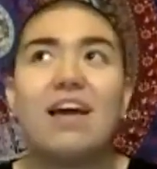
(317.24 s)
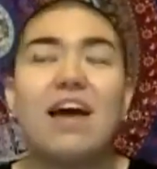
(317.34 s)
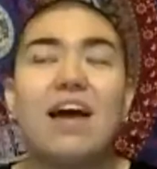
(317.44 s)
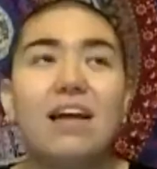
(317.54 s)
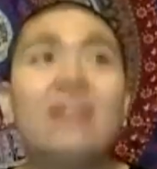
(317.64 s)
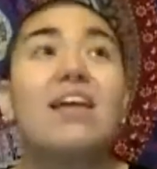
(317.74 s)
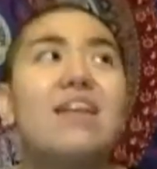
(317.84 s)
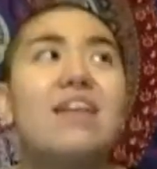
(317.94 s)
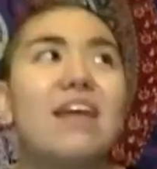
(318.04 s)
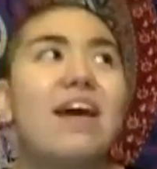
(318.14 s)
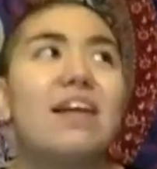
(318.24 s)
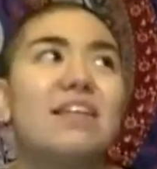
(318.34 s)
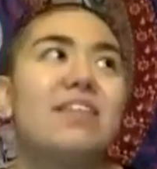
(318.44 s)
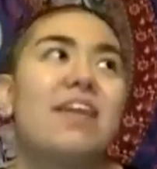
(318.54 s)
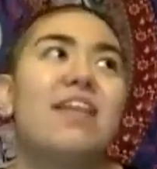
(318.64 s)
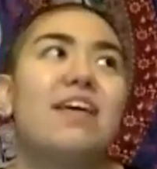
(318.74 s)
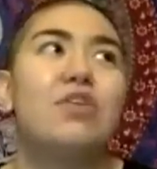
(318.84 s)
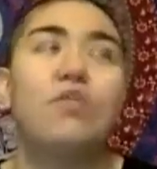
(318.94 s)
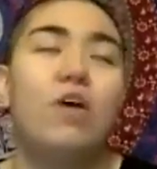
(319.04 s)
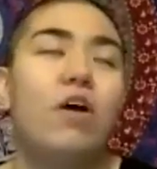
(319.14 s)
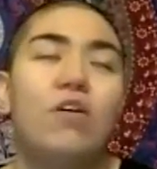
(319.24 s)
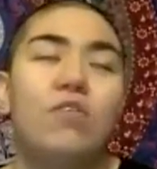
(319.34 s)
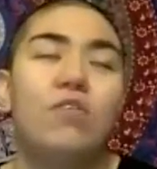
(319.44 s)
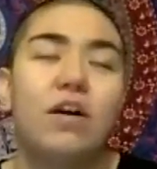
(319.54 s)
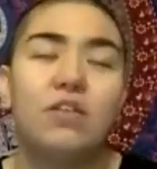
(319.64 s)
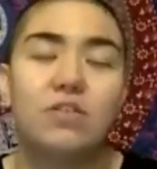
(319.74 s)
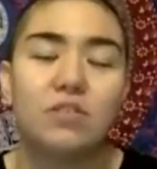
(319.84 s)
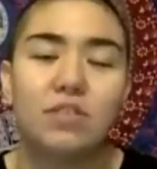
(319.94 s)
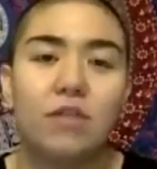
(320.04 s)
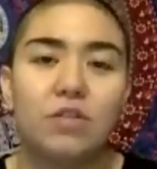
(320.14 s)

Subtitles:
the day, in the end of the day, as I said, like all you've got is yourself.